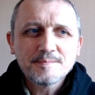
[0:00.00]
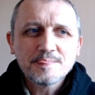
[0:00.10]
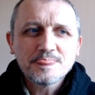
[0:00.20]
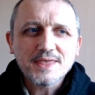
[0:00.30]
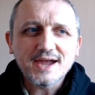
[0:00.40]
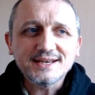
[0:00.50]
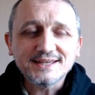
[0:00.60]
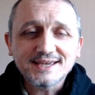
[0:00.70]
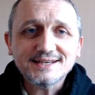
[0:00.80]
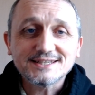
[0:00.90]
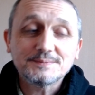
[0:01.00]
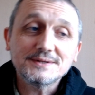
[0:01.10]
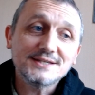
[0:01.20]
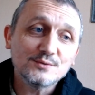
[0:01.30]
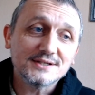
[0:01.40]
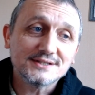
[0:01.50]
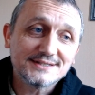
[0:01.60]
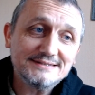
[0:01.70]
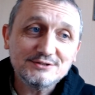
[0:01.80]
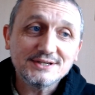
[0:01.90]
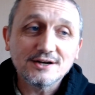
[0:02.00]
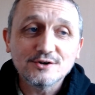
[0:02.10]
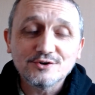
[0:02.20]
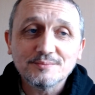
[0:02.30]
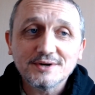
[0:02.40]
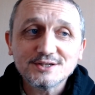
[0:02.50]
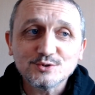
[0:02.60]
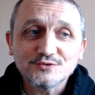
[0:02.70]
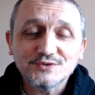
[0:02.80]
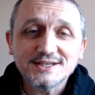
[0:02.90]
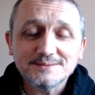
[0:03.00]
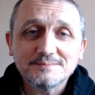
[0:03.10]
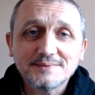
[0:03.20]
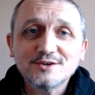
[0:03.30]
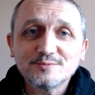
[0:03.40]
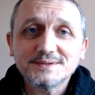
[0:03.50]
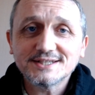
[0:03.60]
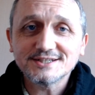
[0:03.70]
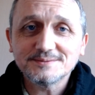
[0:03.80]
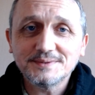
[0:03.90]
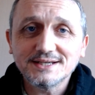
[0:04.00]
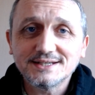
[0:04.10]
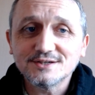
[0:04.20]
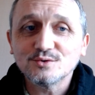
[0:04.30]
And again, especially once you get older in my sort of age, it may not be such a big deal.